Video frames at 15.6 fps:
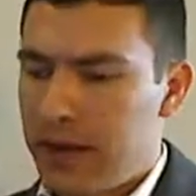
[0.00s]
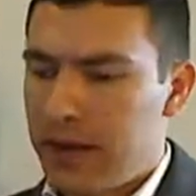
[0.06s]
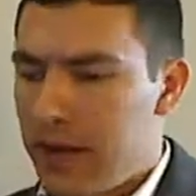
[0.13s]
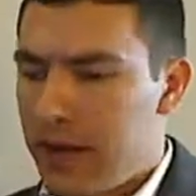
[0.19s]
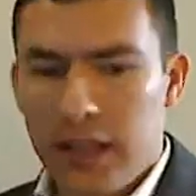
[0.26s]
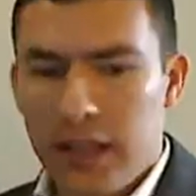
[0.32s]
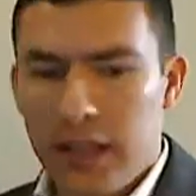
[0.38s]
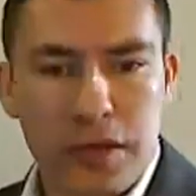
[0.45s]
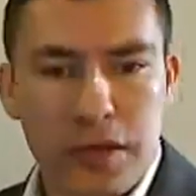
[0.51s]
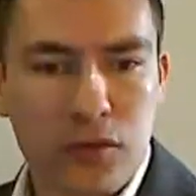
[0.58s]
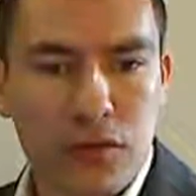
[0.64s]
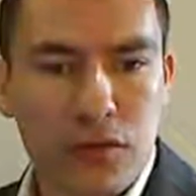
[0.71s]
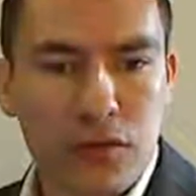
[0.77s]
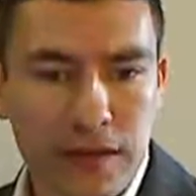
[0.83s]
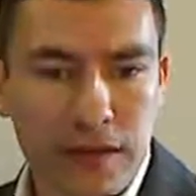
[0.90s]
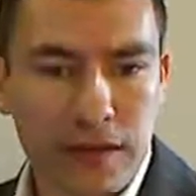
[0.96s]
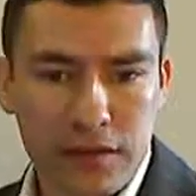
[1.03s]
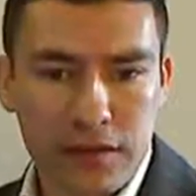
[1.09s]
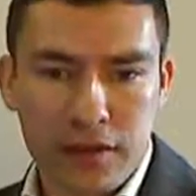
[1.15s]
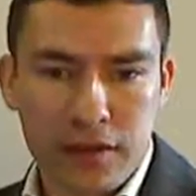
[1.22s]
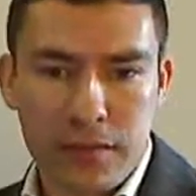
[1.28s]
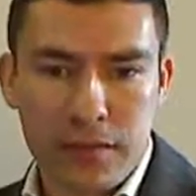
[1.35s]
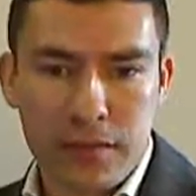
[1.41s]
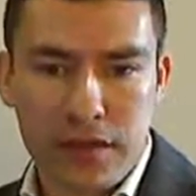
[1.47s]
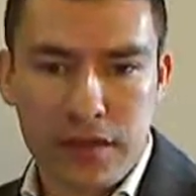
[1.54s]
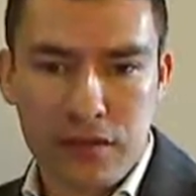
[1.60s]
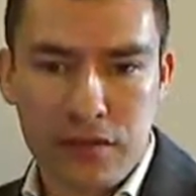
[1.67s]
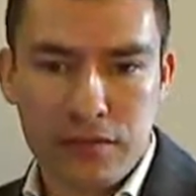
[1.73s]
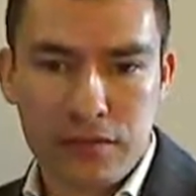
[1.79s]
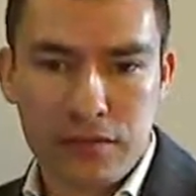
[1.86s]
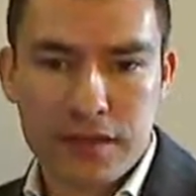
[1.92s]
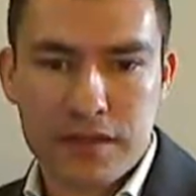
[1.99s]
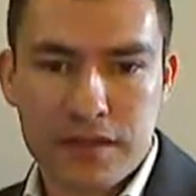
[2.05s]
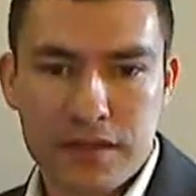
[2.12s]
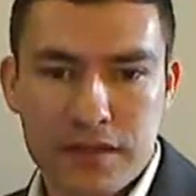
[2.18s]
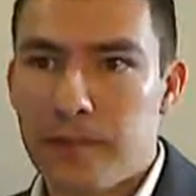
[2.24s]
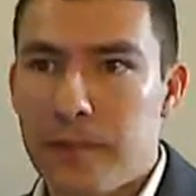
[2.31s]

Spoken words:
Let me quickly look at my notes.